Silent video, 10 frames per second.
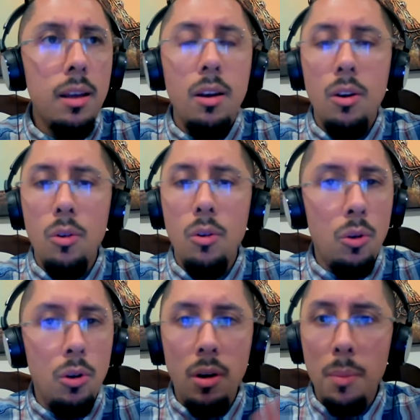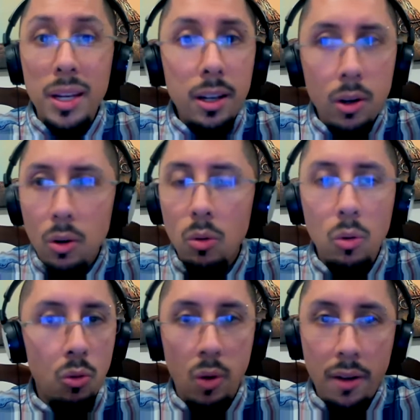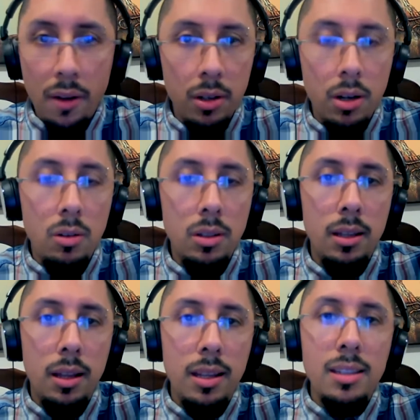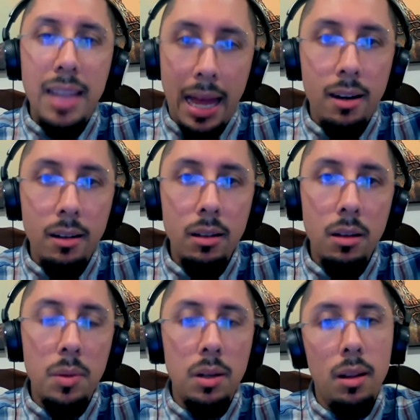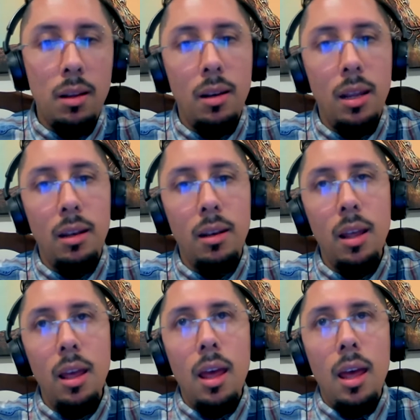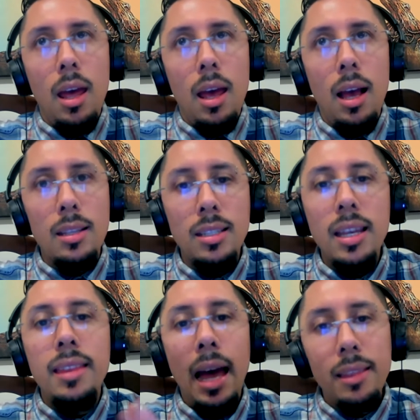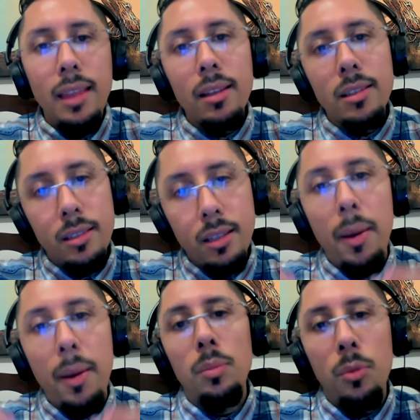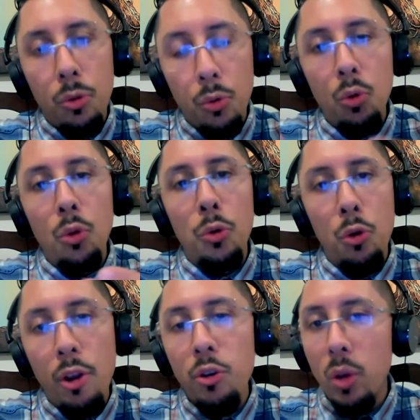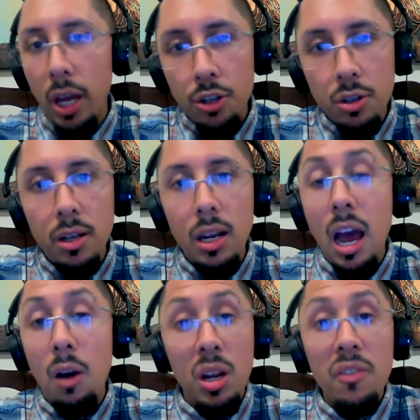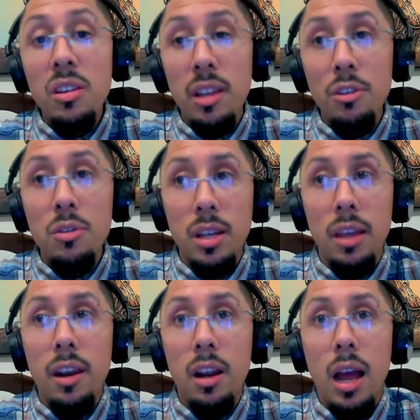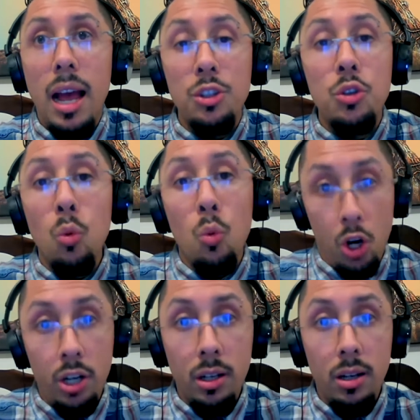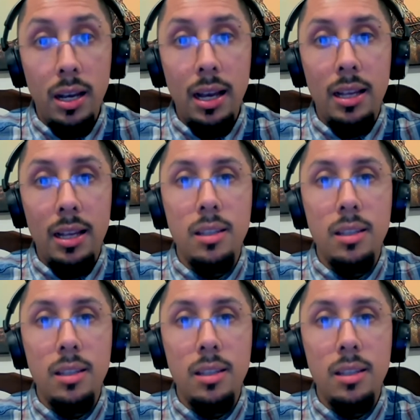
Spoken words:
or a video, or whatever. You know, it's that. And as I said, that's developed through your education. I would even dare to say that as you work, as